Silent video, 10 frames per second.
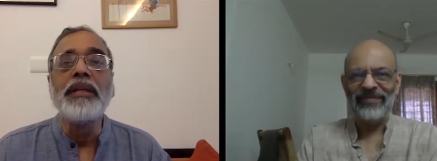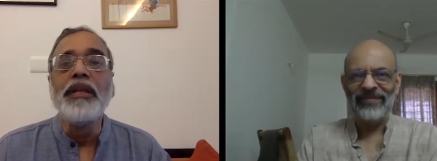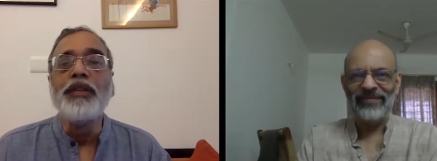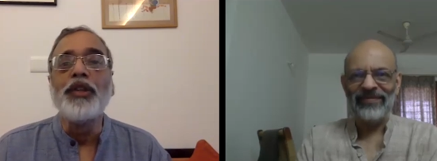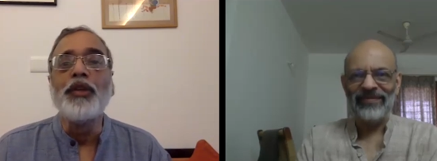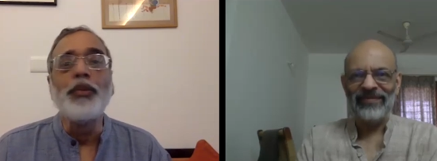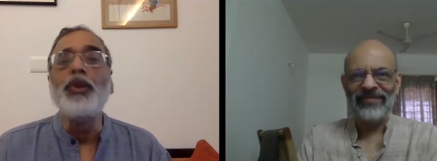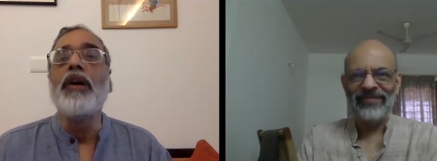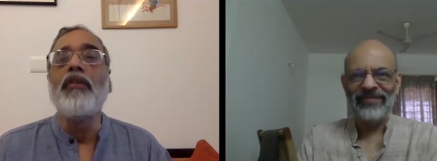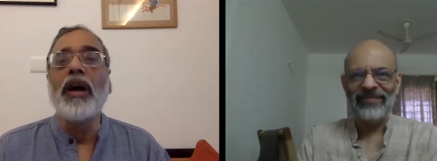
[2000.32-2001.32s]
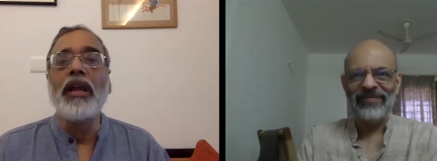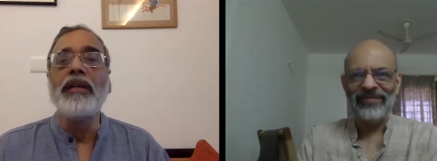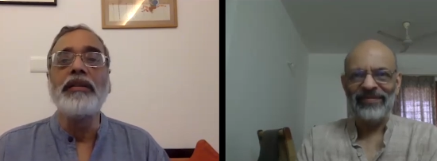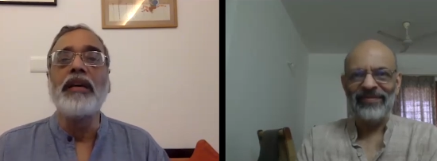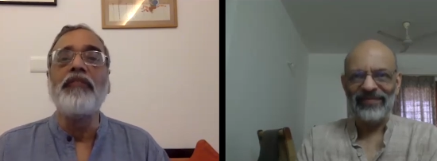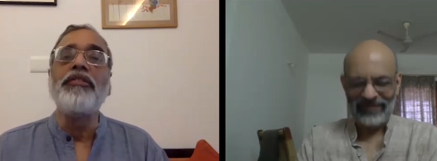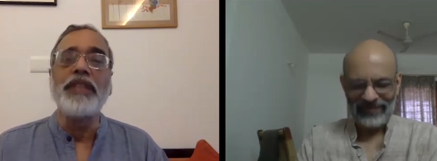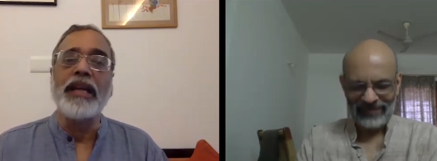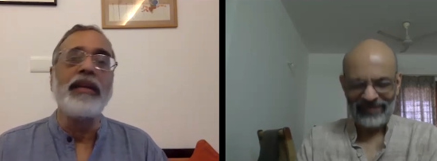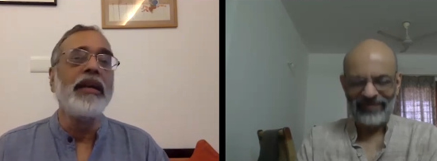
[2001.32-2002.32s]
Speaker 1: So the Poonawallas have
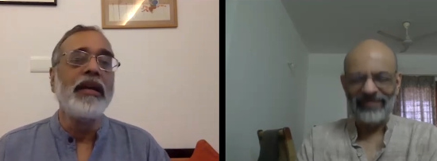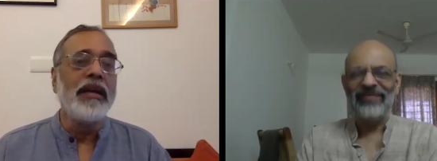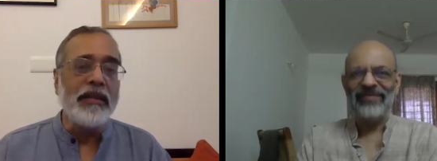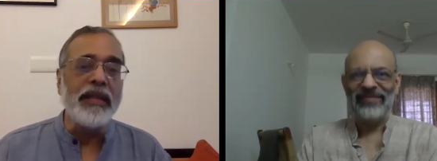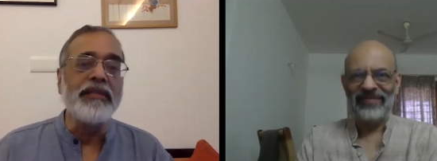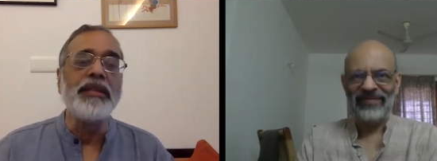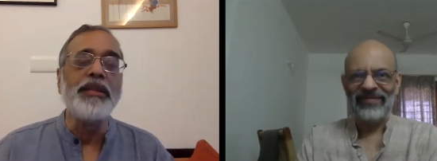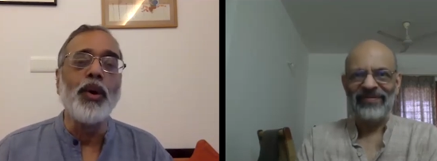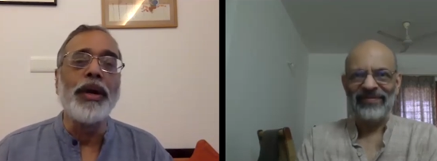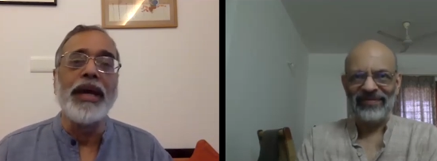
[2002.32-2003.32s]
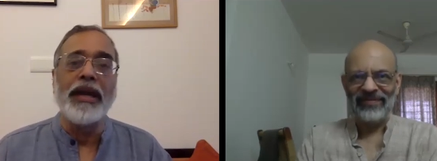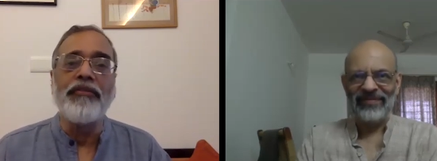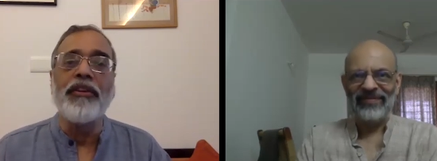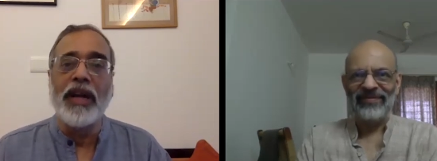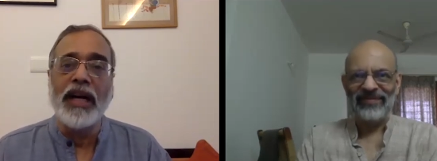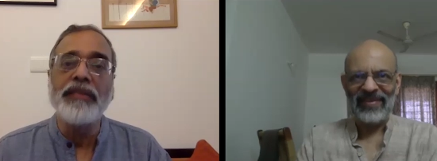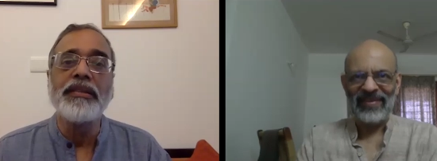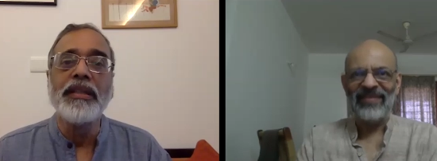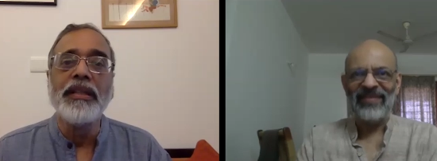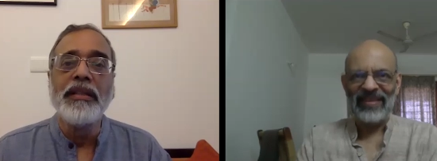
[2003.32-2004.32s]
said this is okay for us.
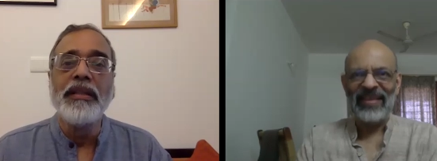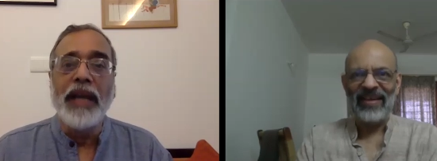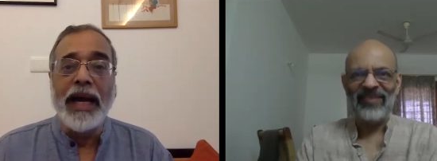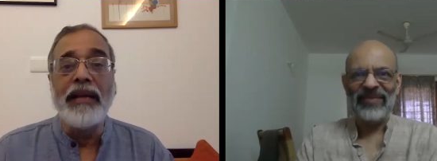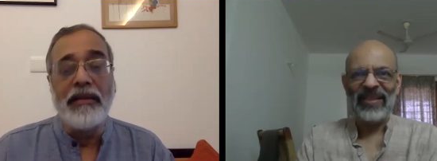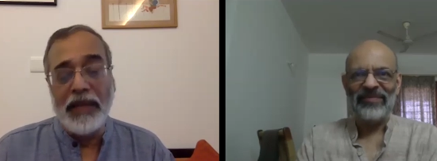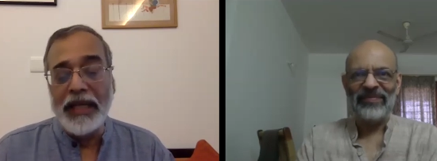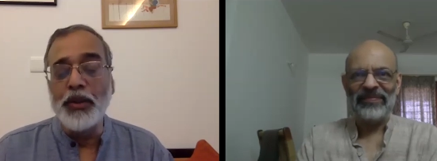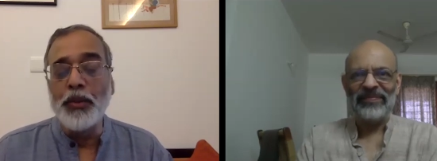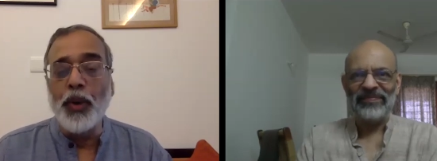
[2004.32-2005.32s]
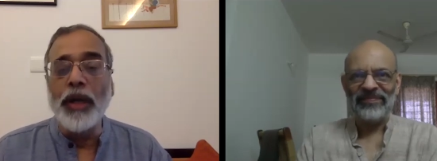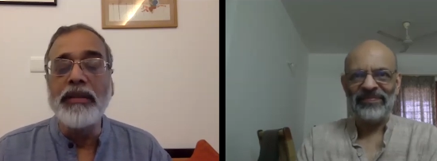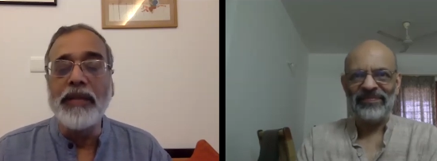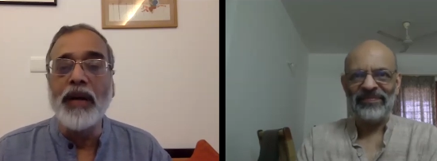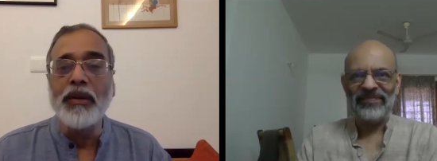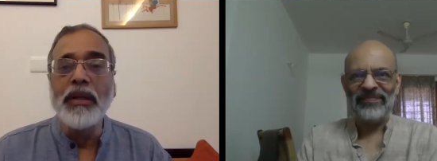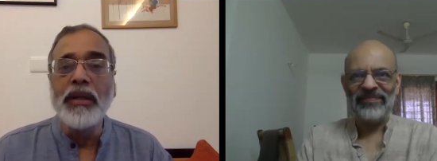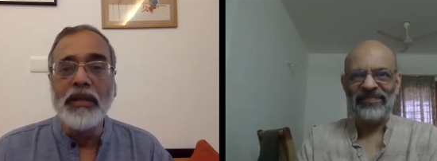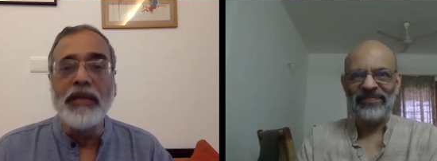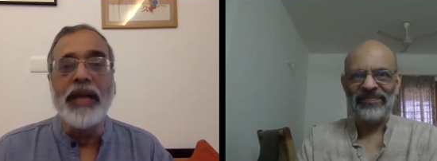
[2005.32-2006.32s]
Yeah. And as you point out,
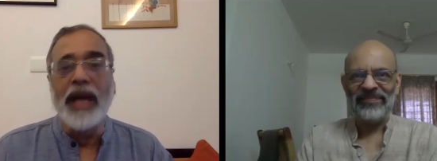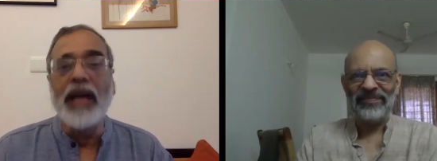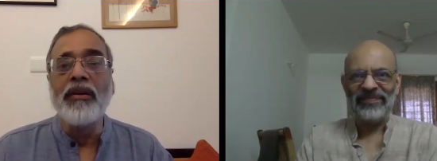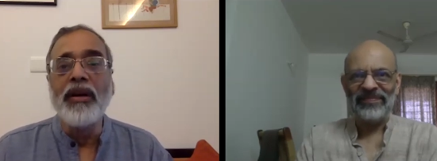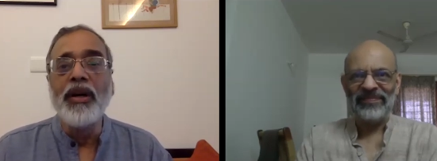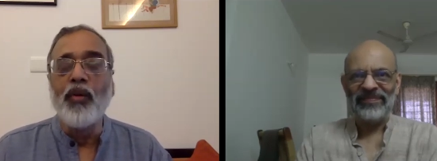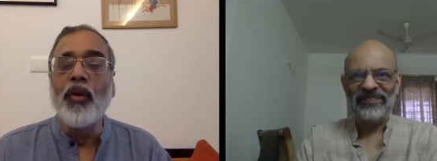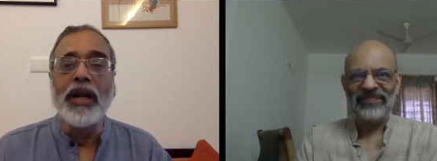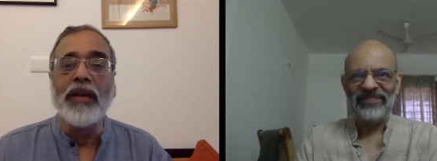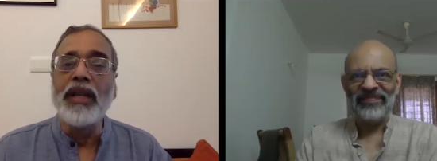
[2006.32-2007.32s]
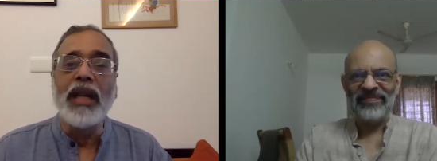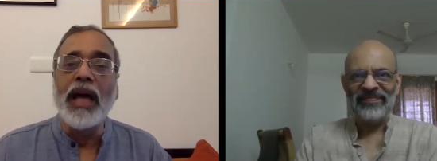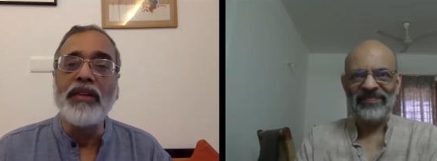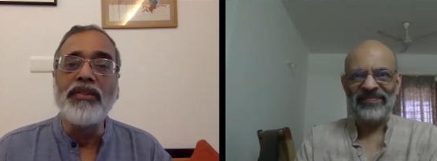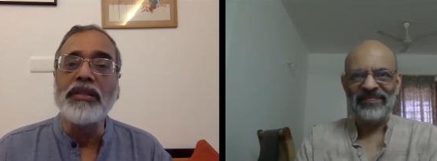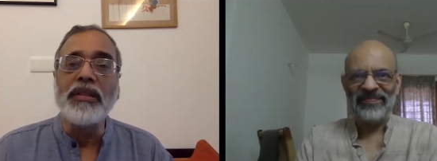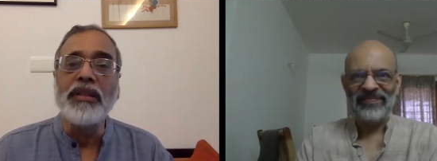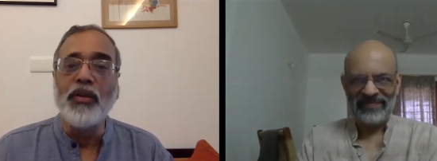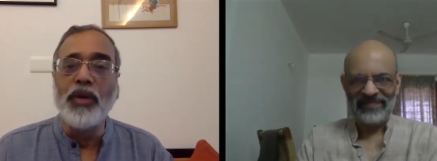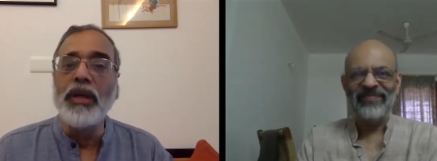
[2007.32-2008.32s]
they are one of the largest in
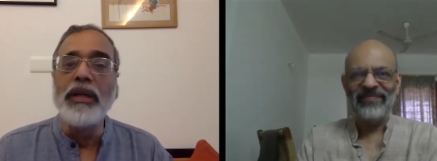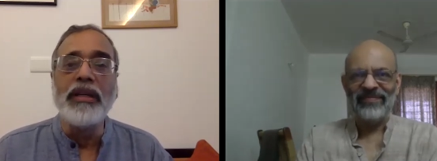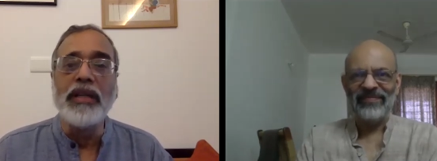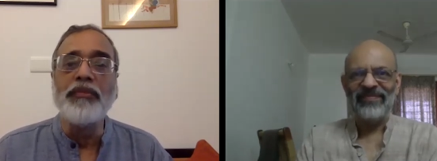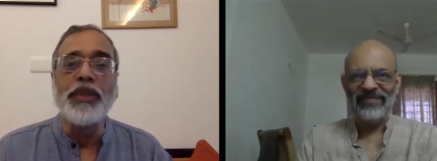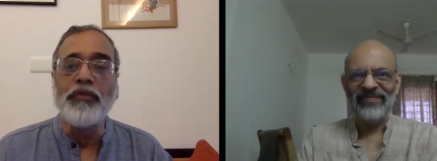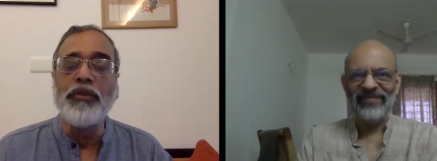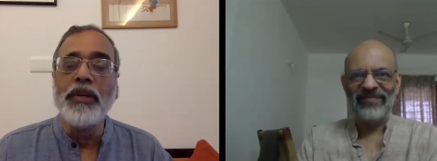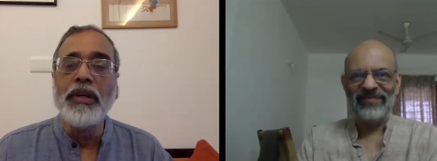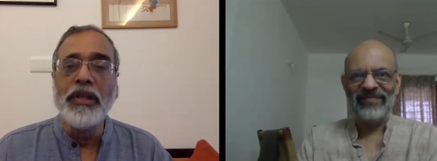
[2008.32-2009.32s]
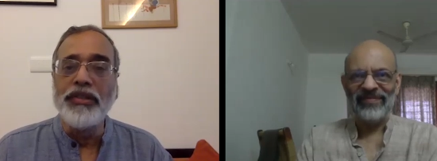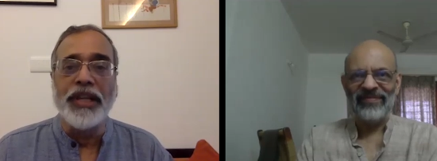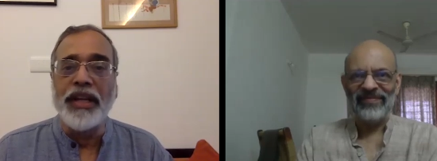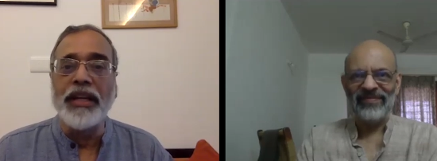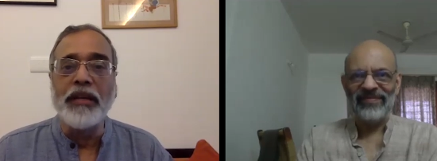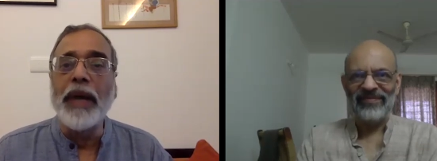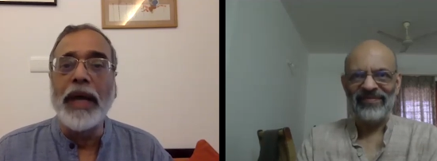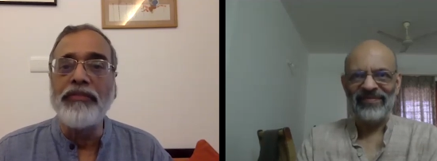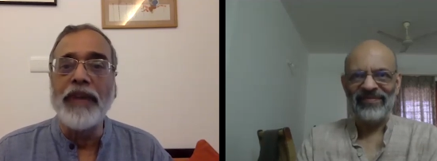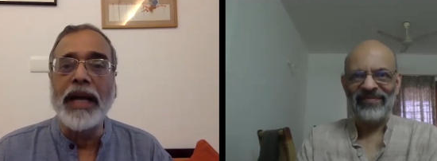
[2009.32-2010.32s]
the world in terms of generic
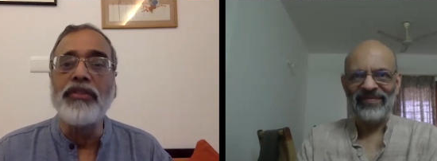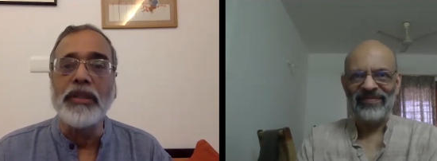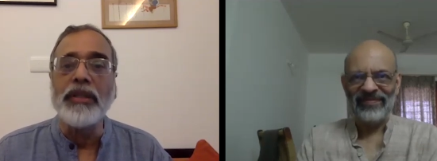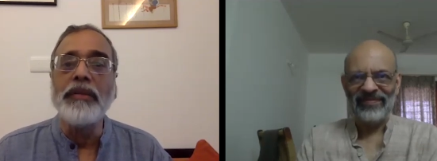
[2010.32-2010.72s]
manufacture.